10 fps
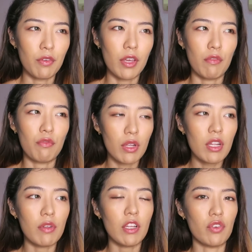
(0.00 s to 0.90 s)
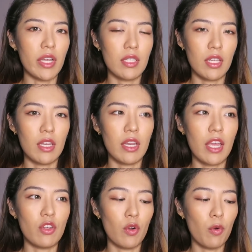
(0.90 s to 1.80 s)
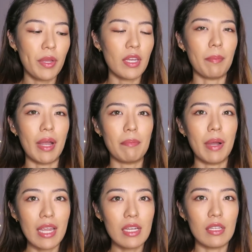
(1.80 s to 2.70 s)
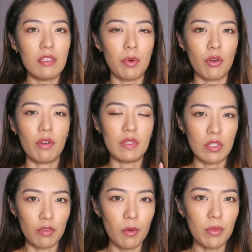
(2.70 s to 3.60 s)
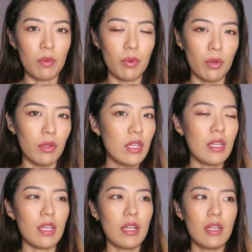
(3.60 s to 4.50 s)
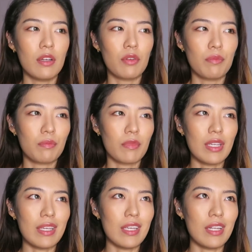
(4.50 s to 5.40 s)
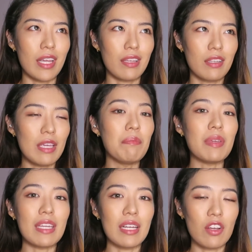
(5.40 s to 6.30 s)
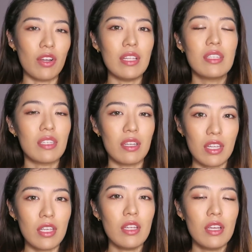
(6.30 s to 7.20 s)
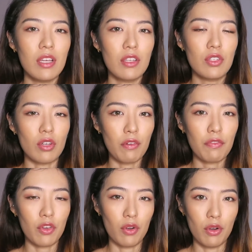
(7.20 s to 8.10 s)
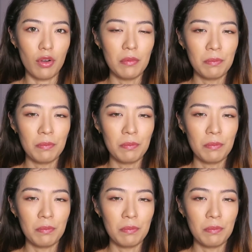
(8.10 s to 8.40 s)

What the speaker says: you have really really dry skin and you're hoping that by buying this bottle of serum it will like immediately or instantly solve your